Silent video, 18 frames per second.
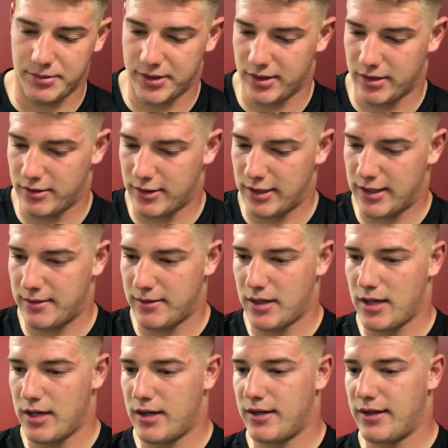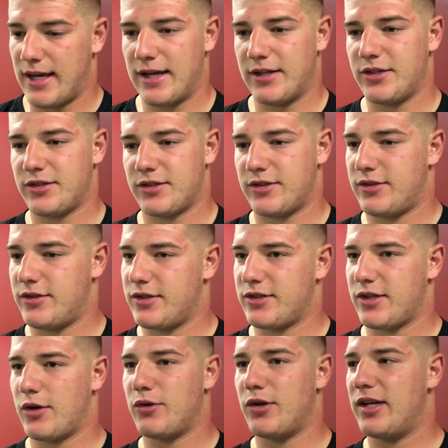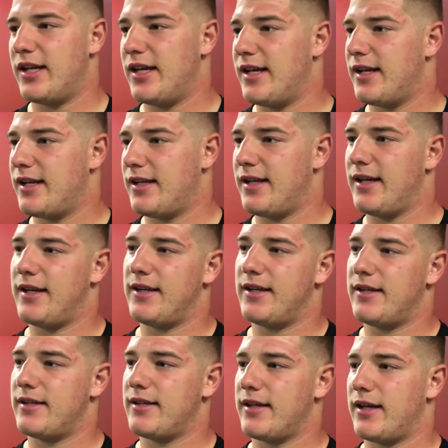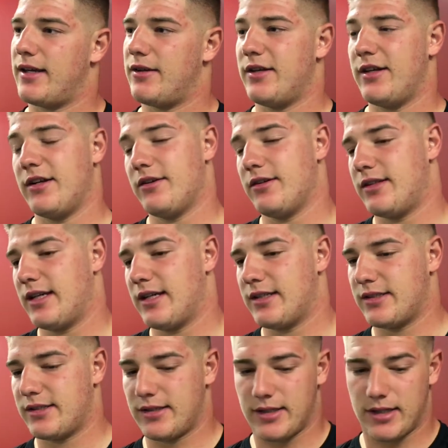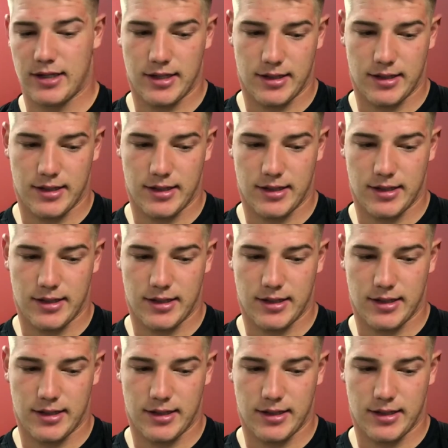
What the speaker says: So, just honing in. And you know, it takes,